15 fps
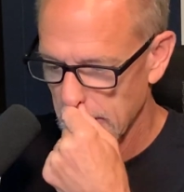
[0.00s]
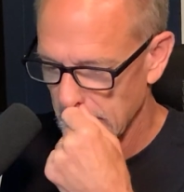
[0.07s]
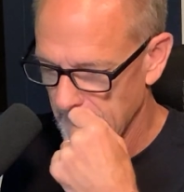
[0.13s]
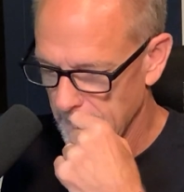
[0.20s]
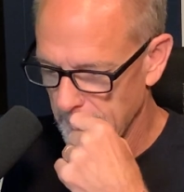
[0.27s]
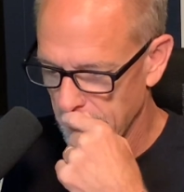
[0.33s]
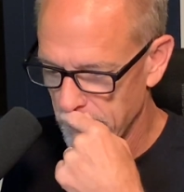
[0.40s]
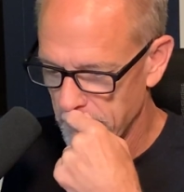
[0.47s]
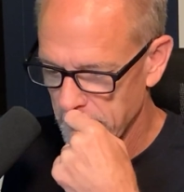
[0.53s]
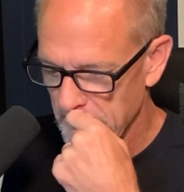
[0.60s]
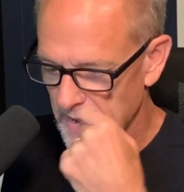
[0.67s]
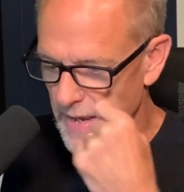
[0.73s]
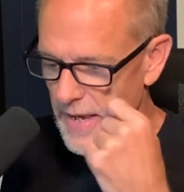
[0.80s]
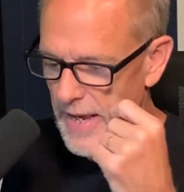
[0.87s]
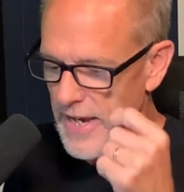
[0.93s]
Um,
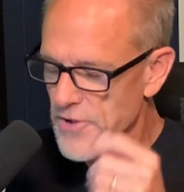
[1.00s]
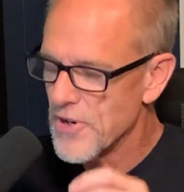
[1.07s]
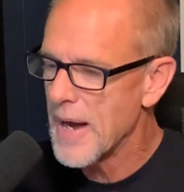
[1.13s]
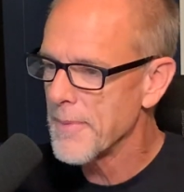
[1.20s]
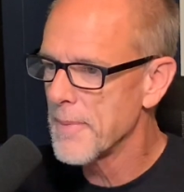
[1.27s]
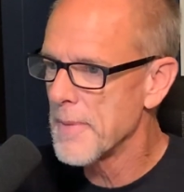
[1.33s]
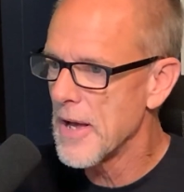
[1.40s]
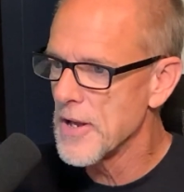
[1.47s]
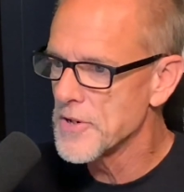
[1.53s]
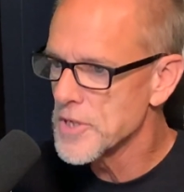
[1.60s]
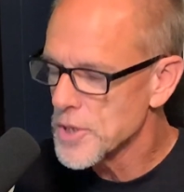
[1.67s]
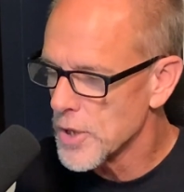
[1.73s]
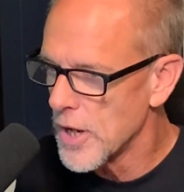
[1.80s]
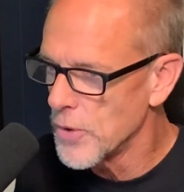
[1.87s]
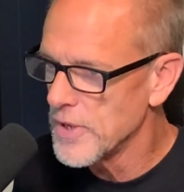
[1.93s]
he dropped the balls,
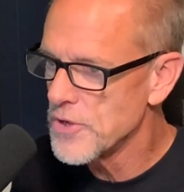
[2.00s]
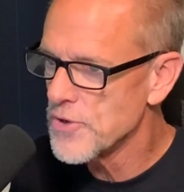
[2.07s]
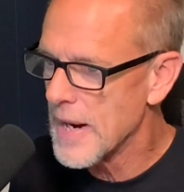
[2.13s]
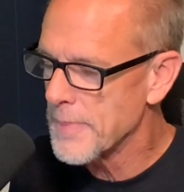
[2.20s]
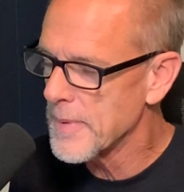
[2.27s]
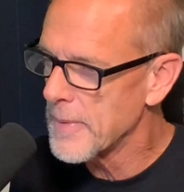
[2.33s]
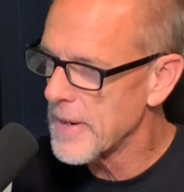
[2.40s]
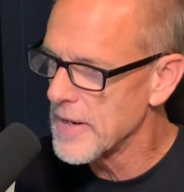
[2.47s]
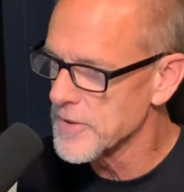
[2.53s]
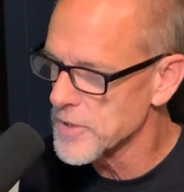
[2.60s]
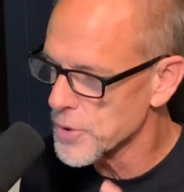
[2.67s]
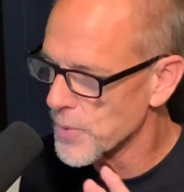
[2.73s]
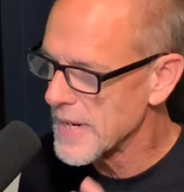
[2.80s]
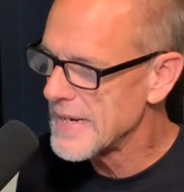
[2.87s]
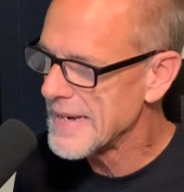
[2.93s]
th- only dropped the balls
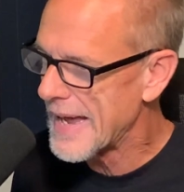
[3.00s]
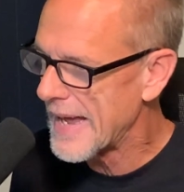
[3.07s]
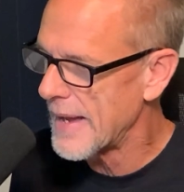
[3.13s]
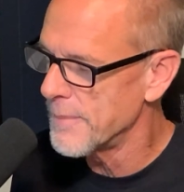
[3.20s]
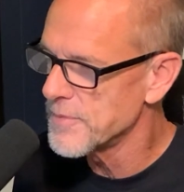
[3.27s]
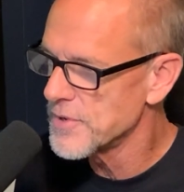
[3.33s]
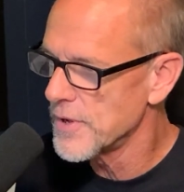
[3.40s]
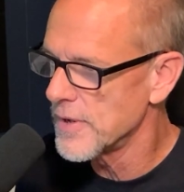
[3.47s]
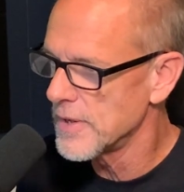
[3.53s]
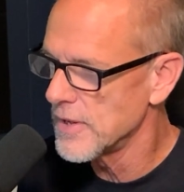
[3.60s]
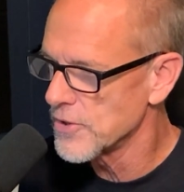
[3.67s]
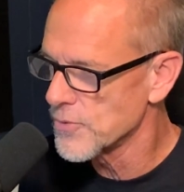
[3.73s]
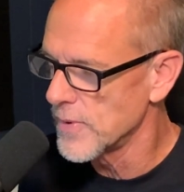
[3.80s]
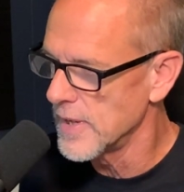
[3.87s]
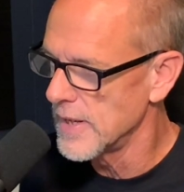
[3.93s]
three times during
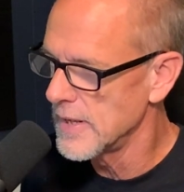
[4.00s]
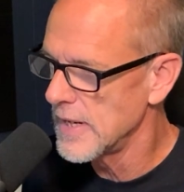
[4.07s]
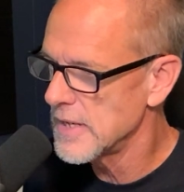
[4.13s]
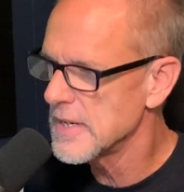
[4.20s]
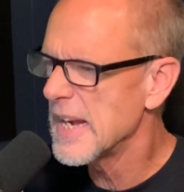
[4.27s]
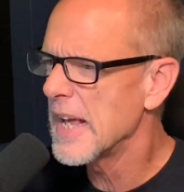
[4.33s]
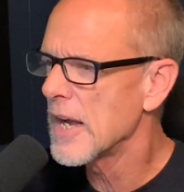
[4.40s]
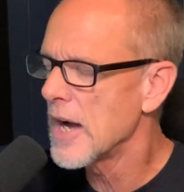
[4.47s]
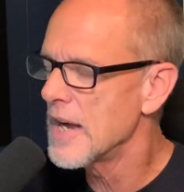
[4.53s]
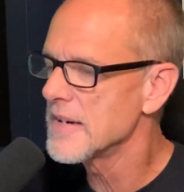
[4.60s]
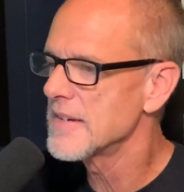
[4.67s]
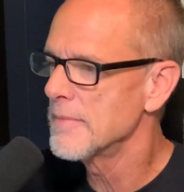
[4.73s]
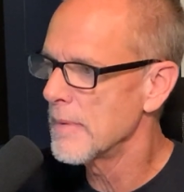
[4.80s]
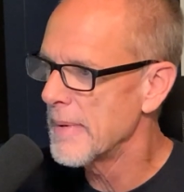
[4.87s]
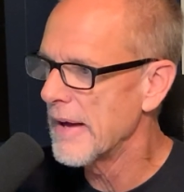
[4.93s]
this run. He said it cost
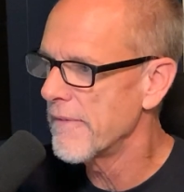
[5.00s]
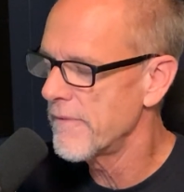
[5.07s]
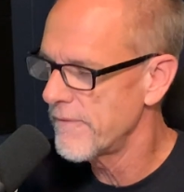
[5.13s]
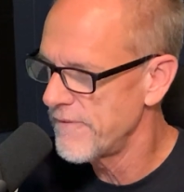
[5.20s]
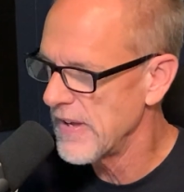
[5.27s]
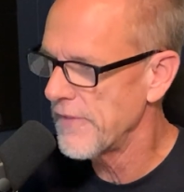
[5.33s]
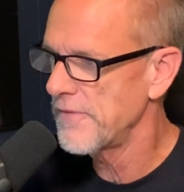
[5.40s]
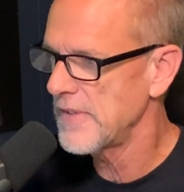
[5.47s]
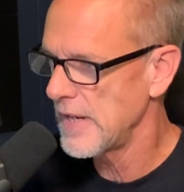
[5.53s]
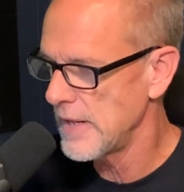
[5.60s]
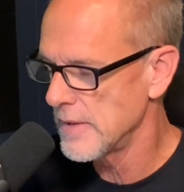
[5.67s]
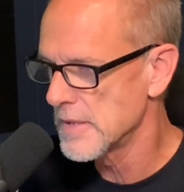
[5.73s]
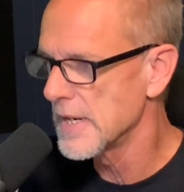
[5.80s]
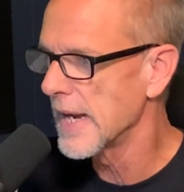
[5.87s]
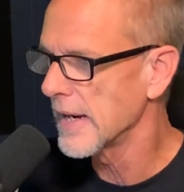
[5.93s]
him about
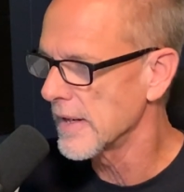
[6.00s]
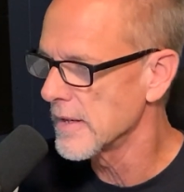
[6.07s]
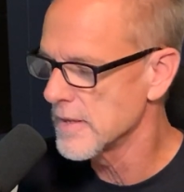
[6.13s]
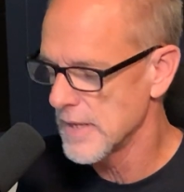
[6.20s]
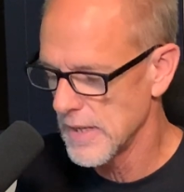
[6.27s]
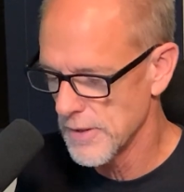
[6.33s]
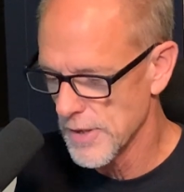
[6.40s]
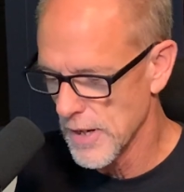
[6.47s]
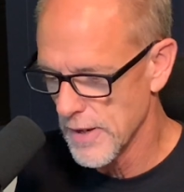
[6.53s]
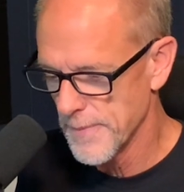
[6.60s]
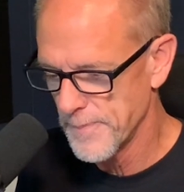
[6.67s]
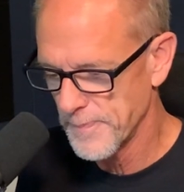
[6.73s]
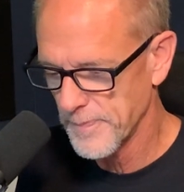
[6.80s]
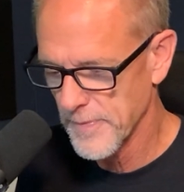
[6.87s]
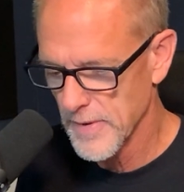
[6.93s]
15 seconds, he thought.